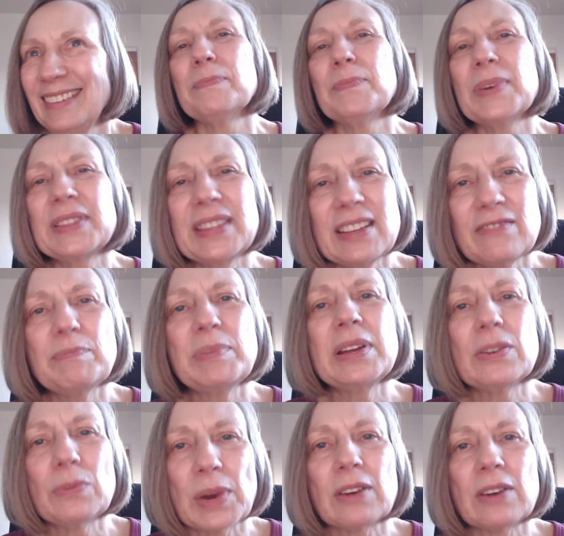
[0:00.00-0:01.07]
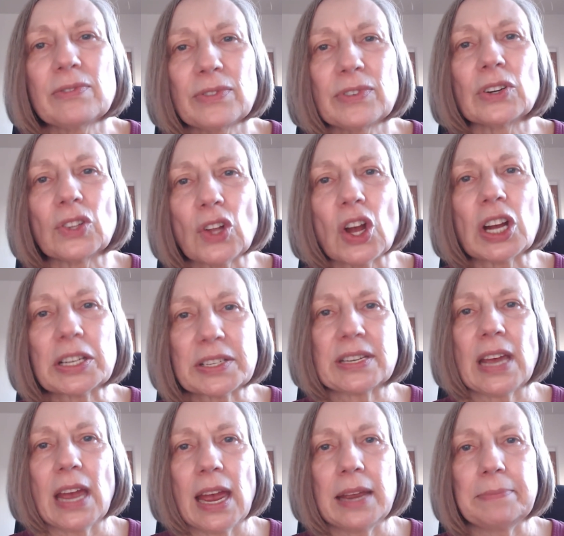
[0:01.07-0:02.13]
But they've been around for a long
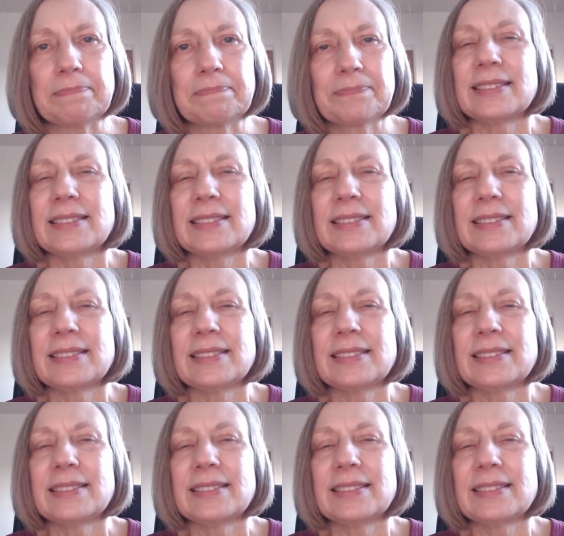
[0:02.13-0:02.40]
time.